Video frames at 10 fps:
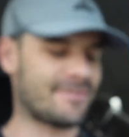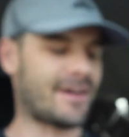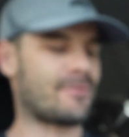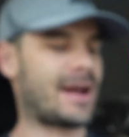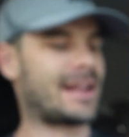
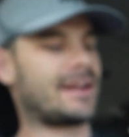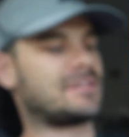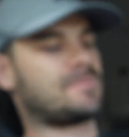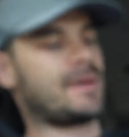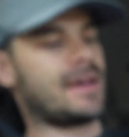I ran out of
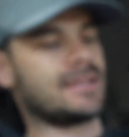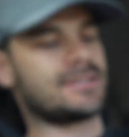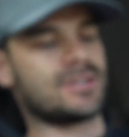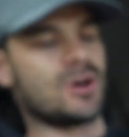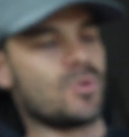space,
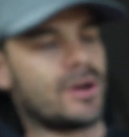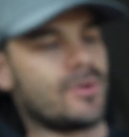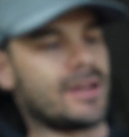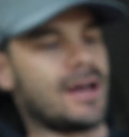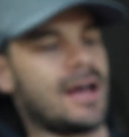so we're
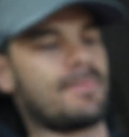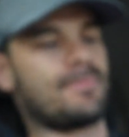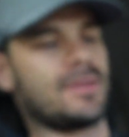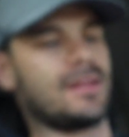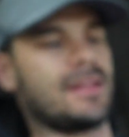going up
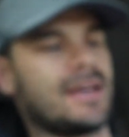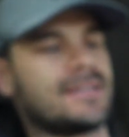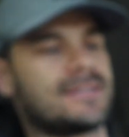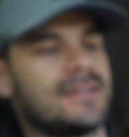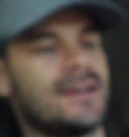the
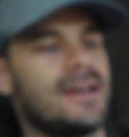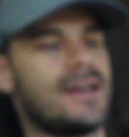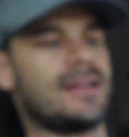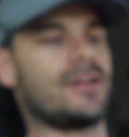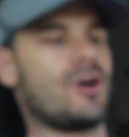list
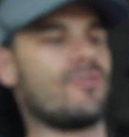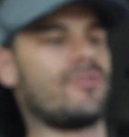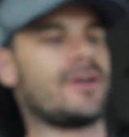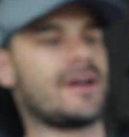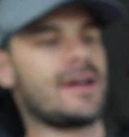and
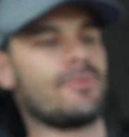over.